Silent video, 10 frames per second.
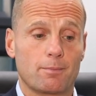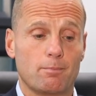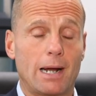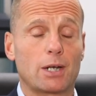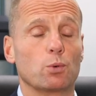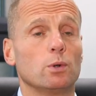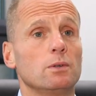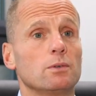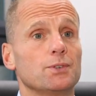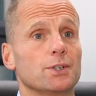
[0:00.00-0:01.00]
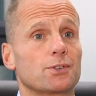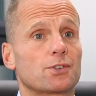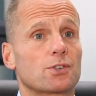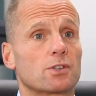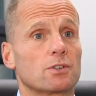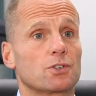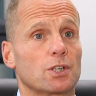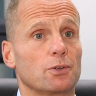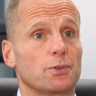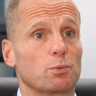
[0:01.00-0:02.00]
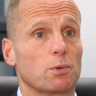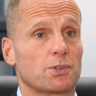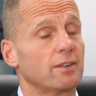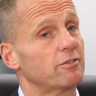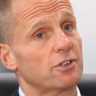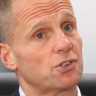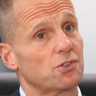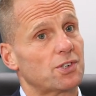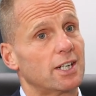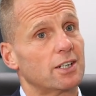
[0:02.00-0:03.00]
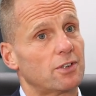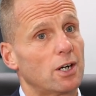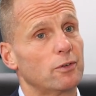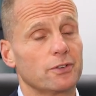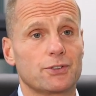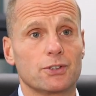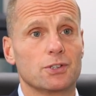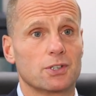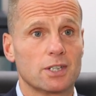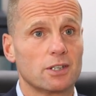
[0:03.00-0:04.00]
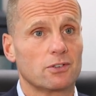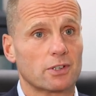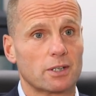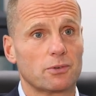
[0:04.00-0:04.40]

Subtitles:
manual that shows that we were selling friction stays over 30 years ago.